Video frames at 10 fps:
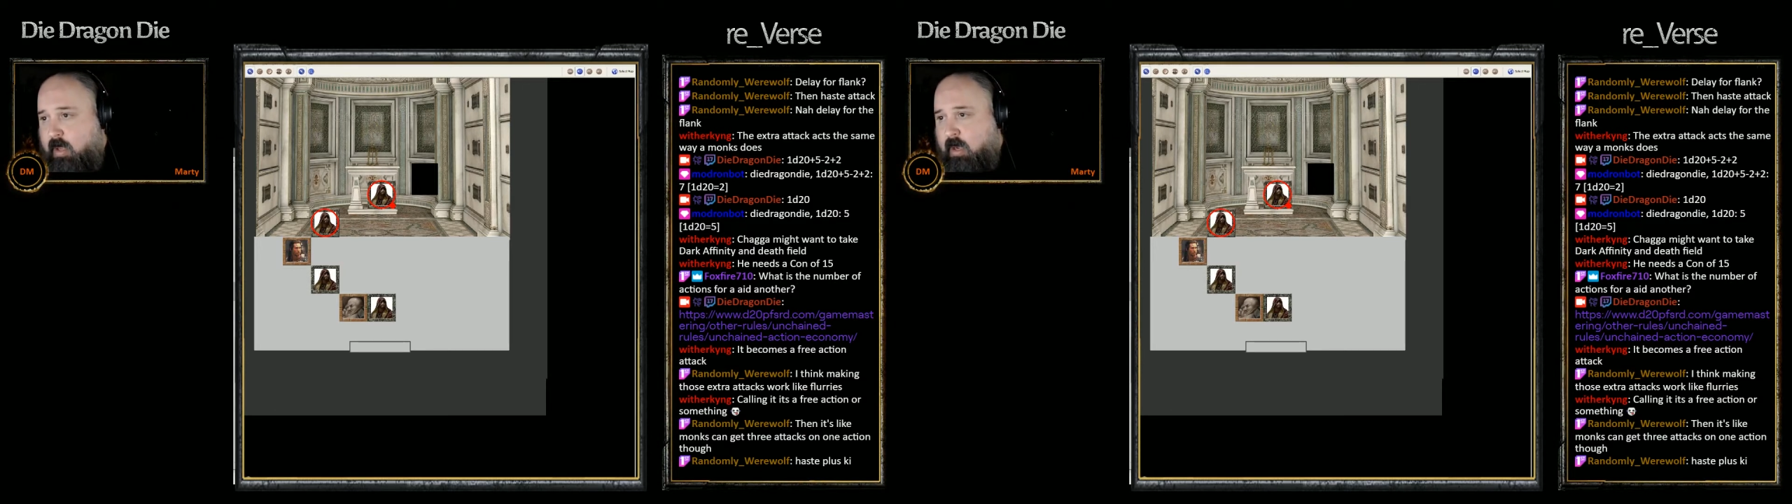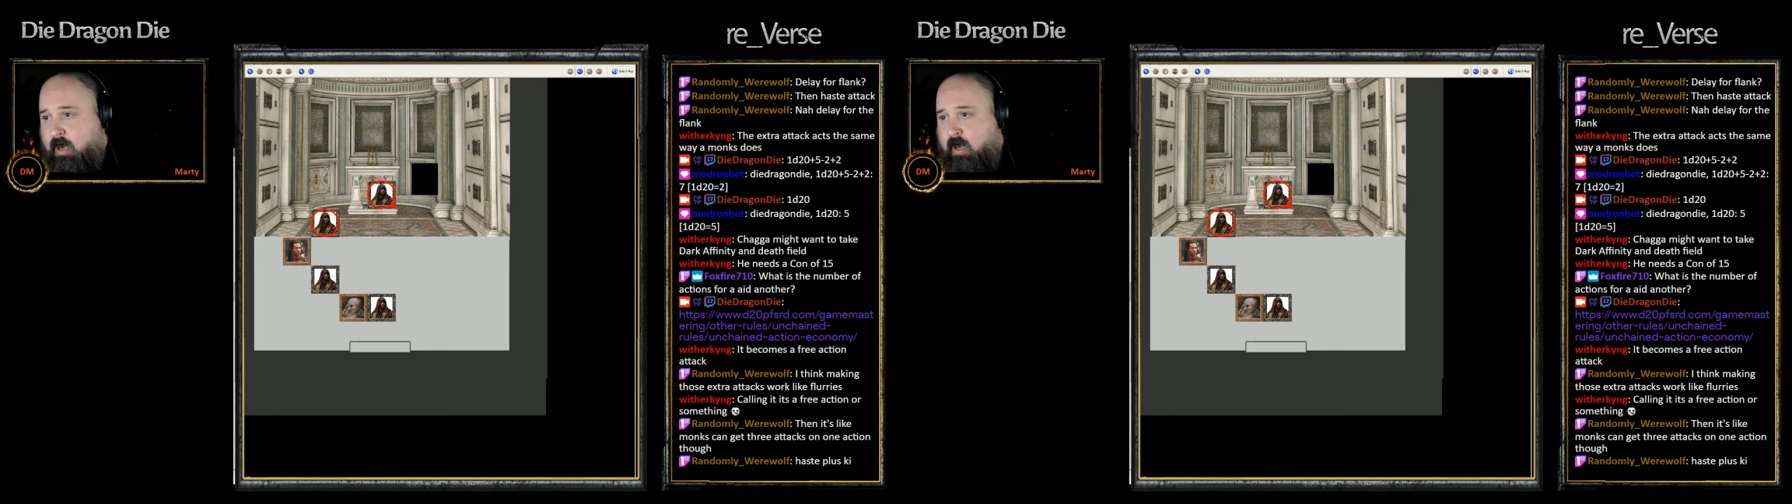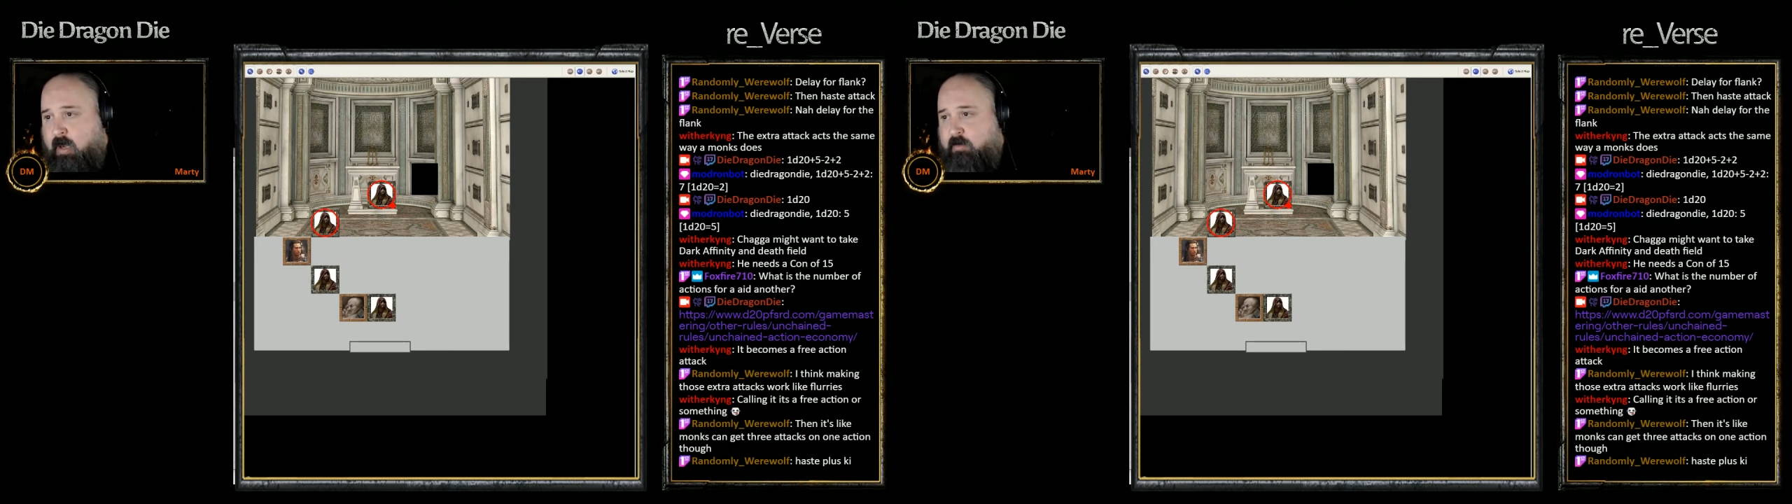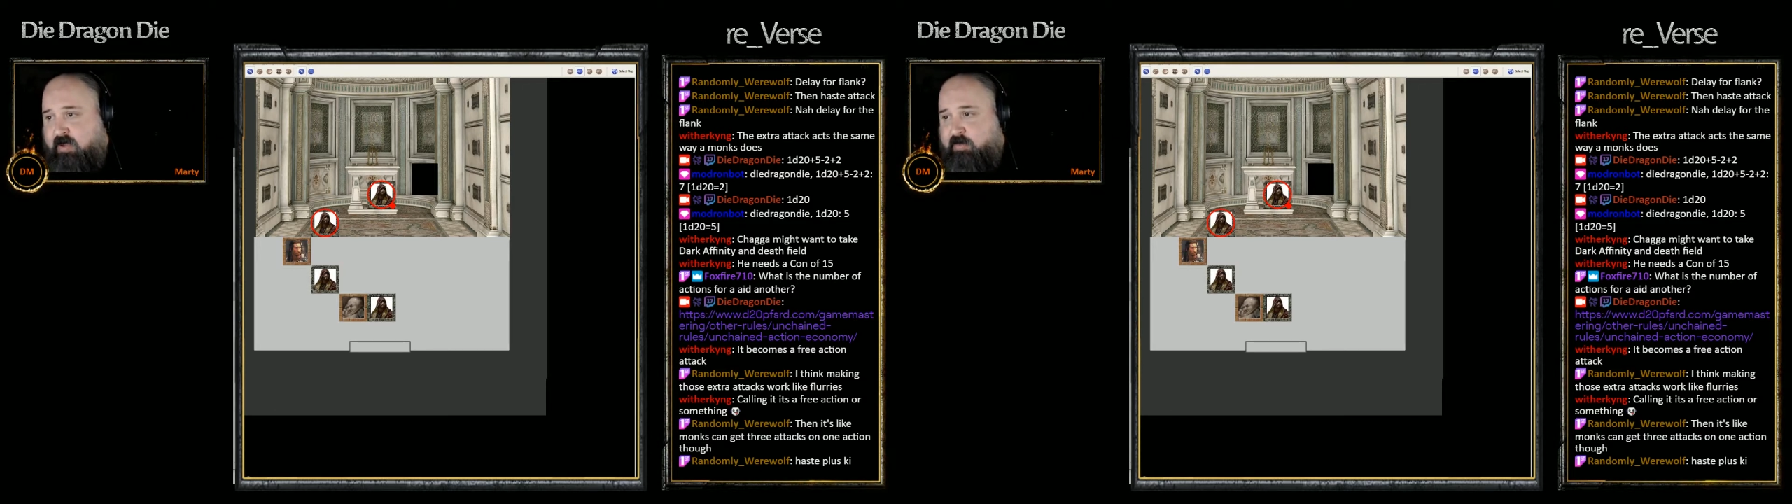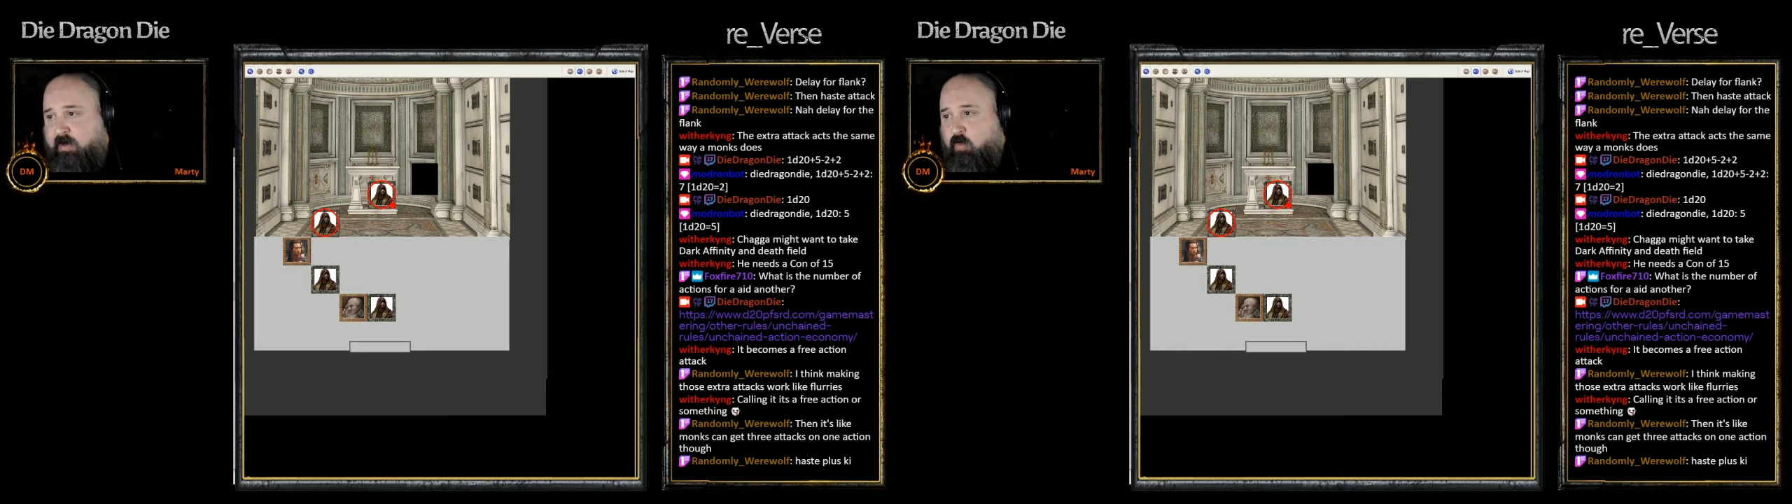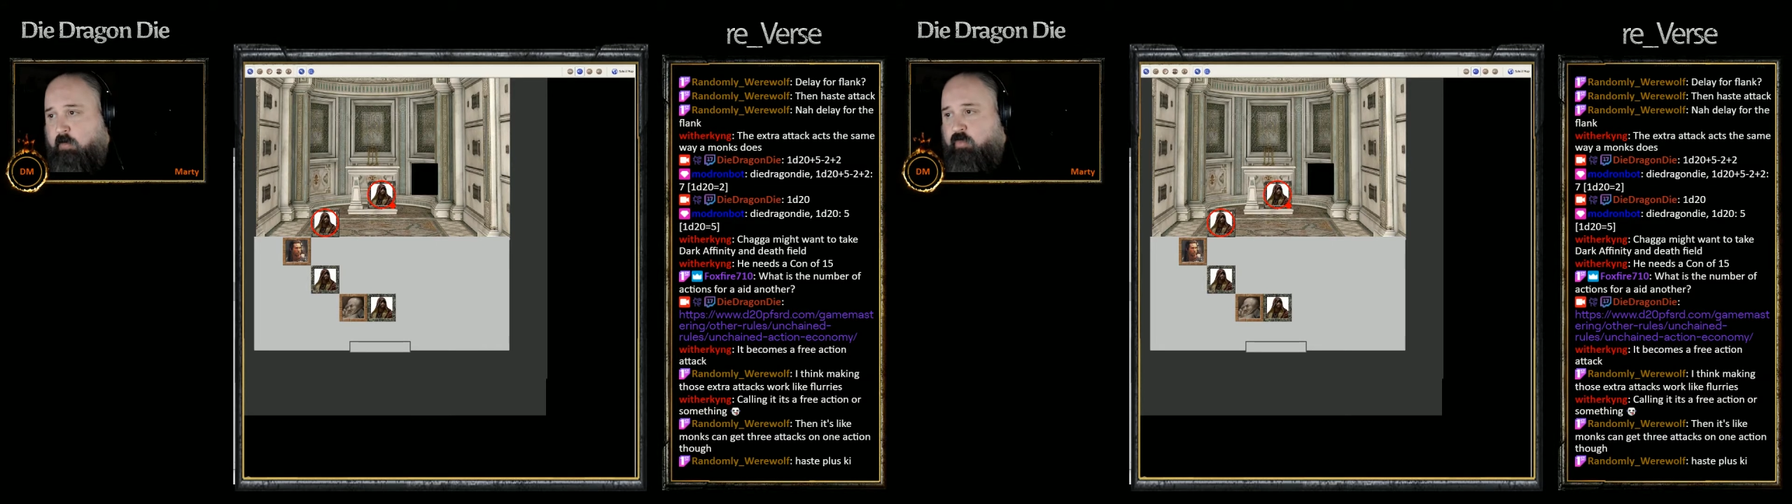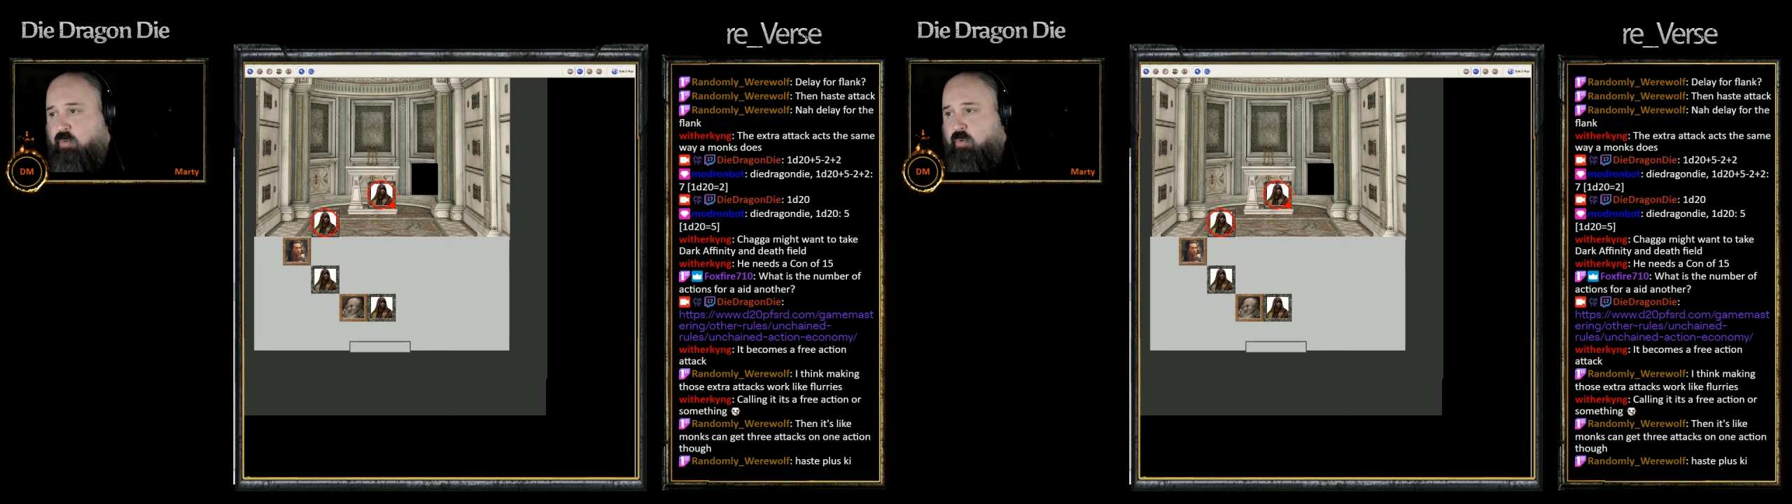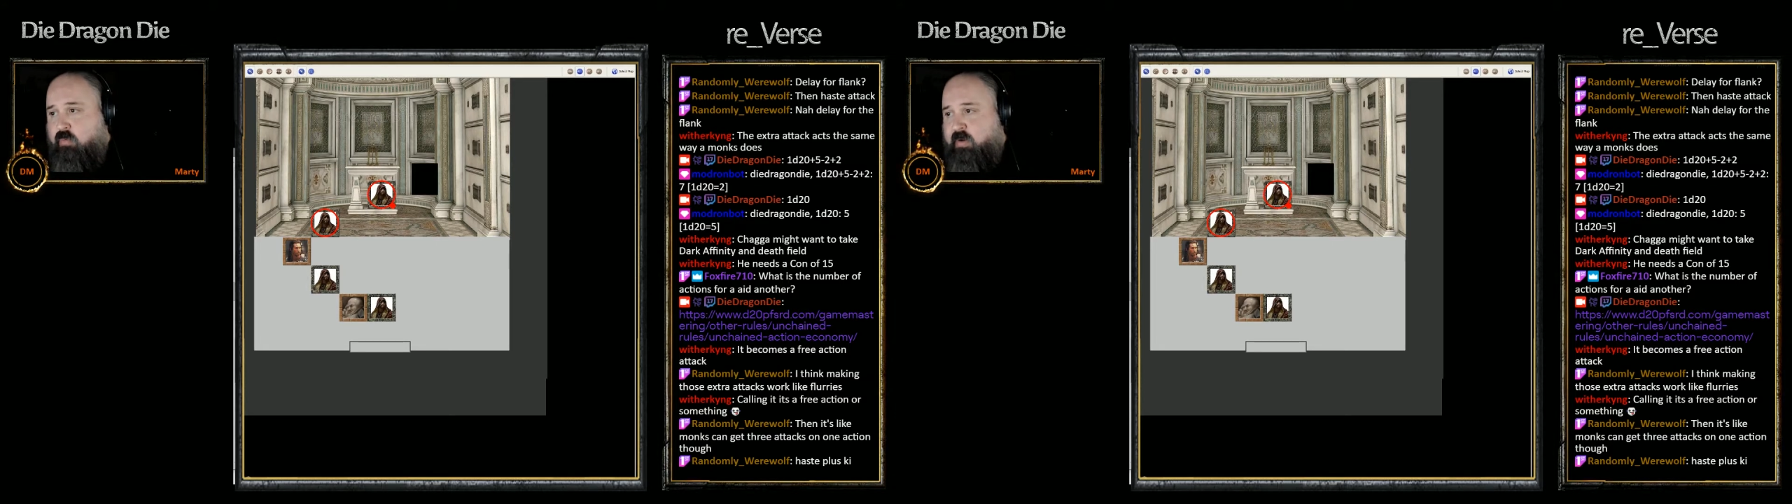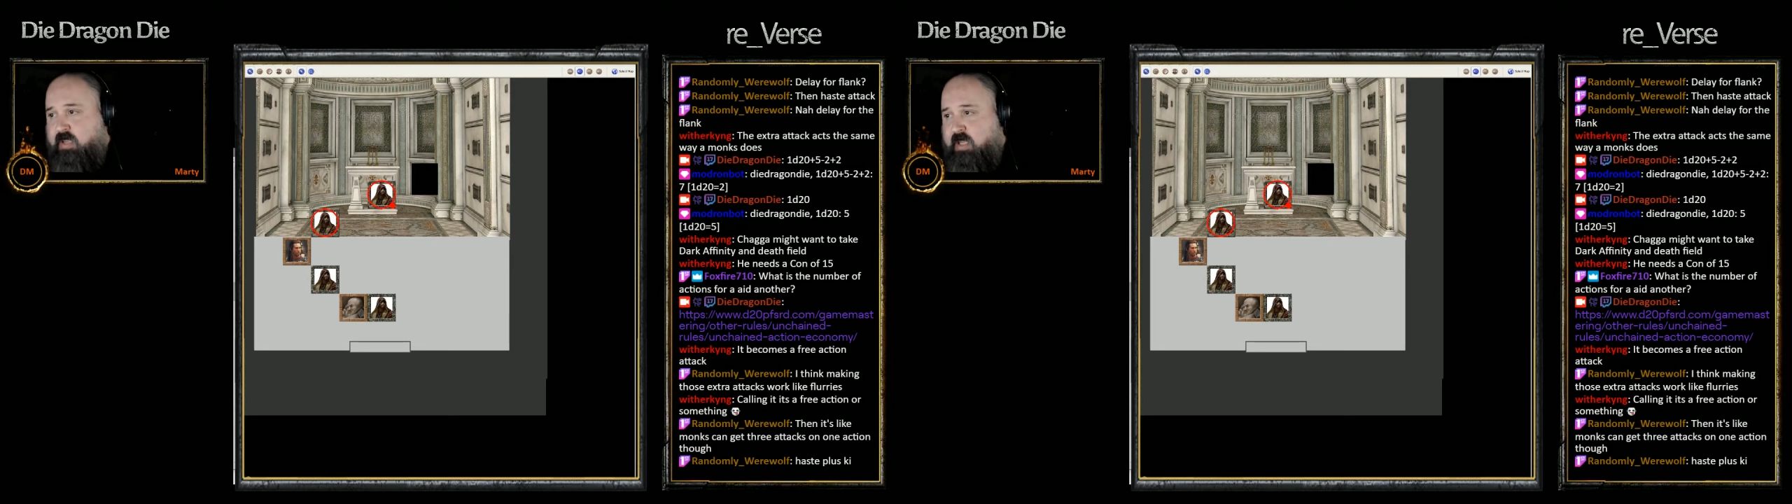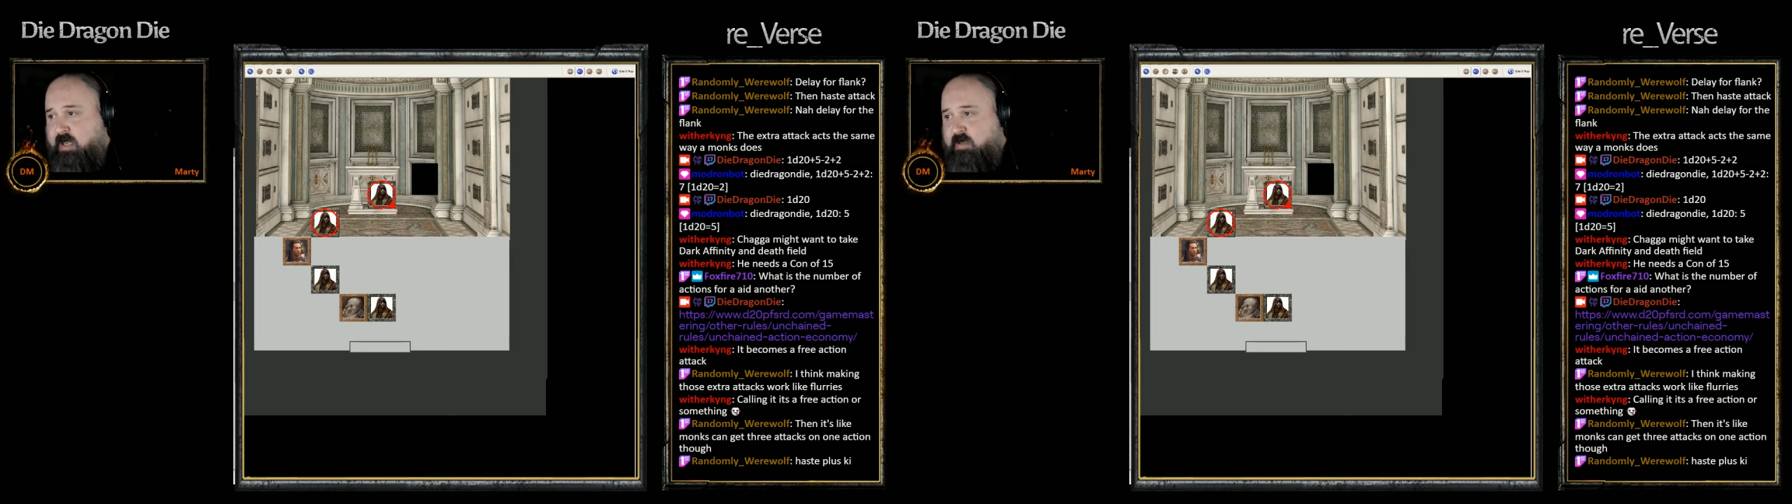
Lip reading: By spending 1 pool of her key,